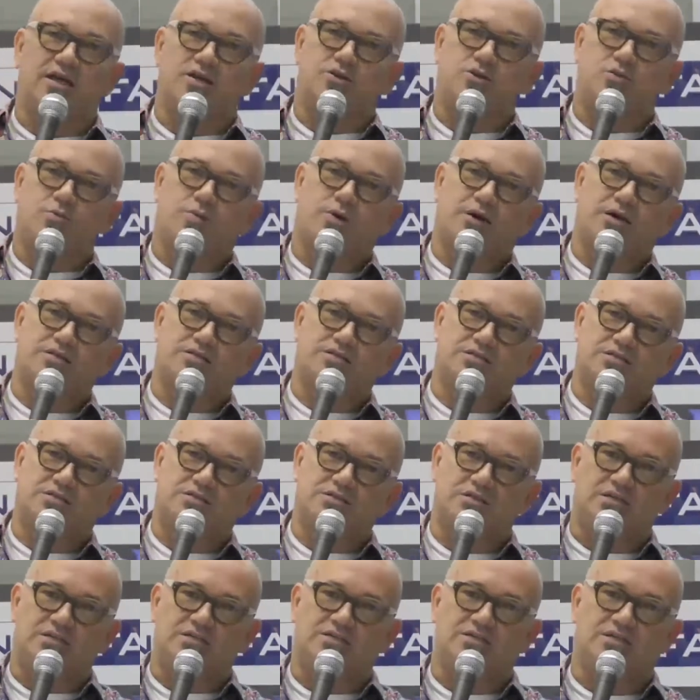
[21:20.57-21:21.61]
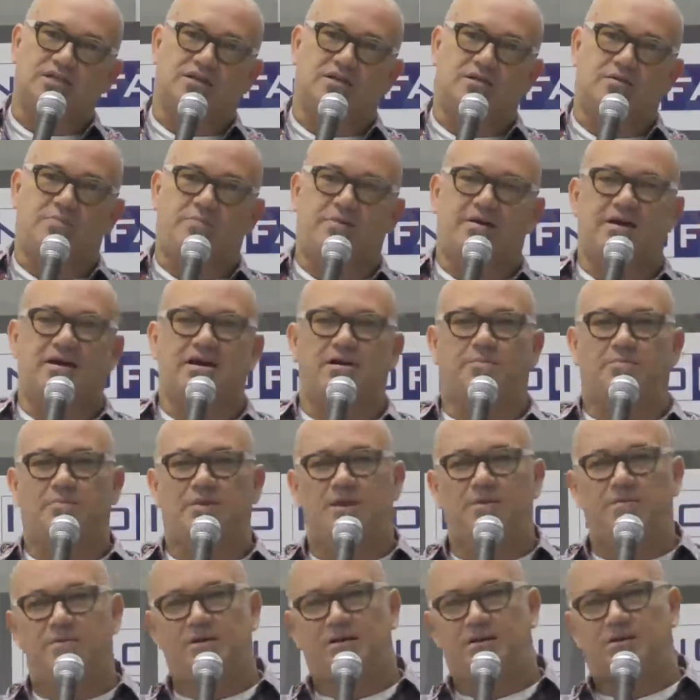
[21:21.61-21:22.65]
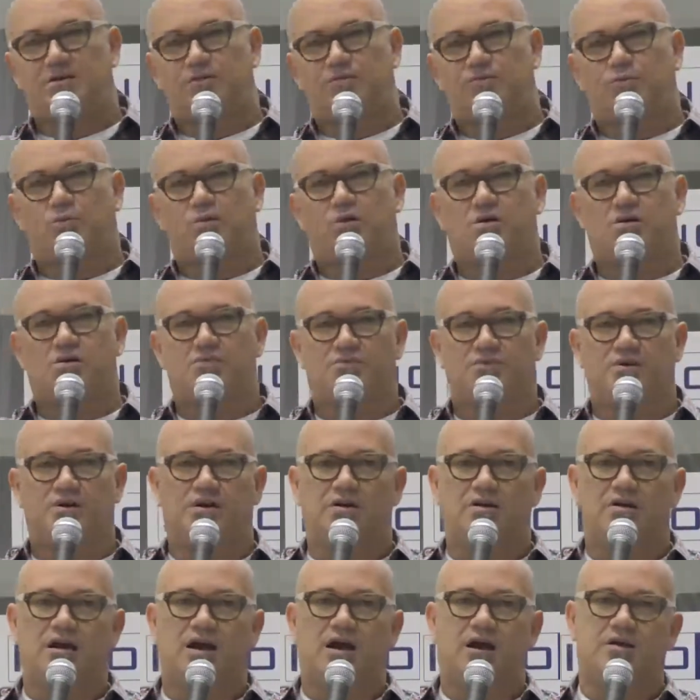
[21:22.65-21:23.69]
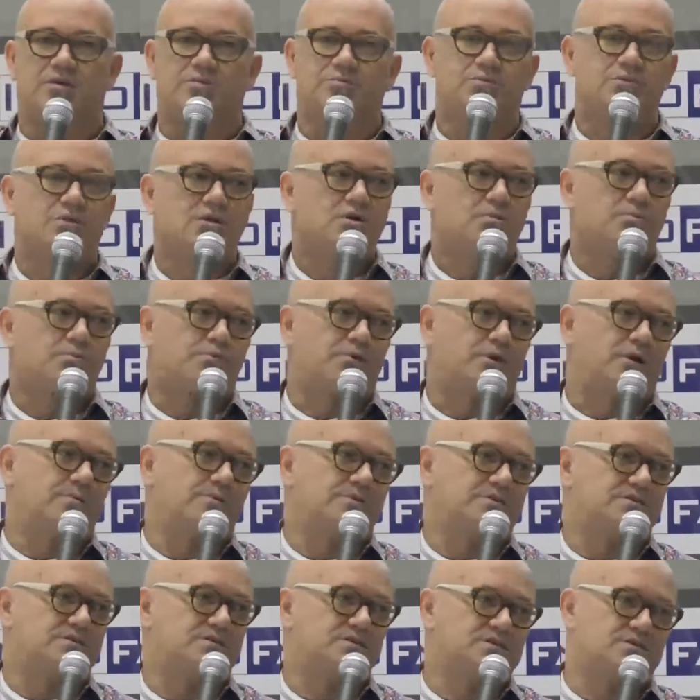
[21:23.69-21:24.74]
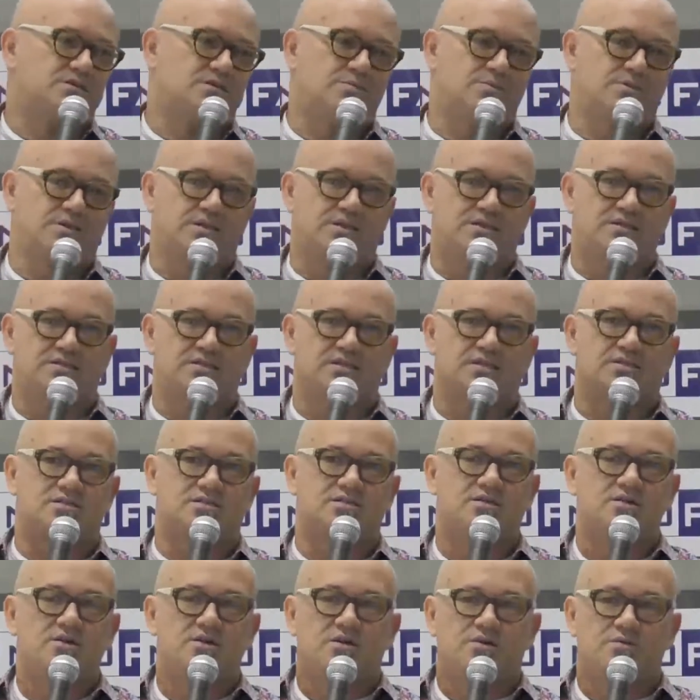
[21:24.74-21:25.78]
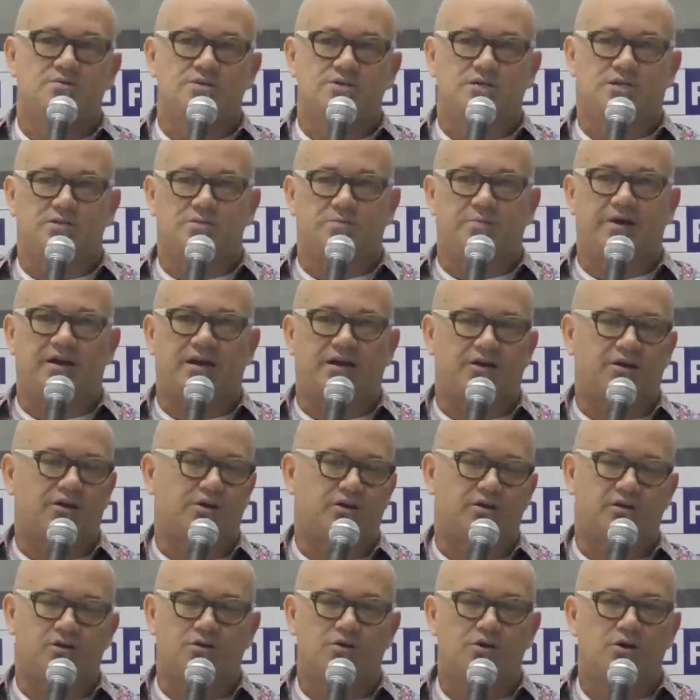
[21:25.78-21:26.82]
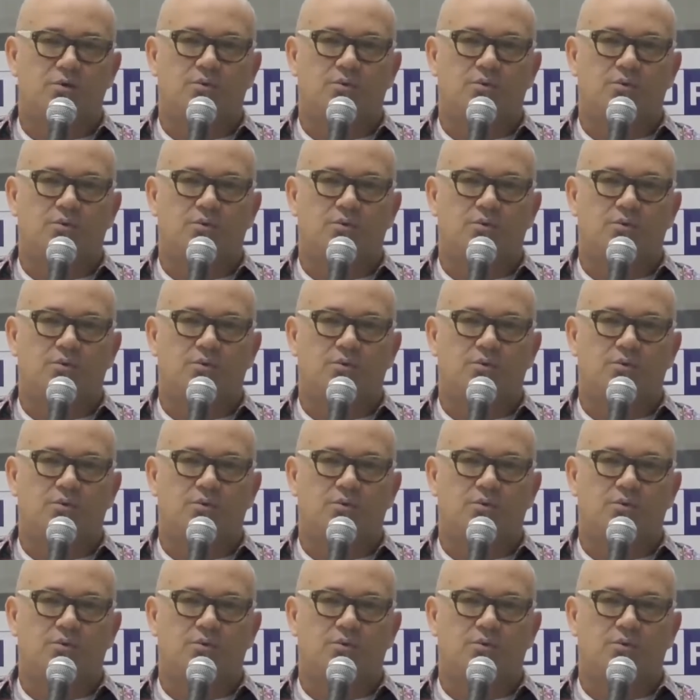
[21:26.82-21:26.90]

do processing, send it back, maybe involve an on-premise system and then send results back. No.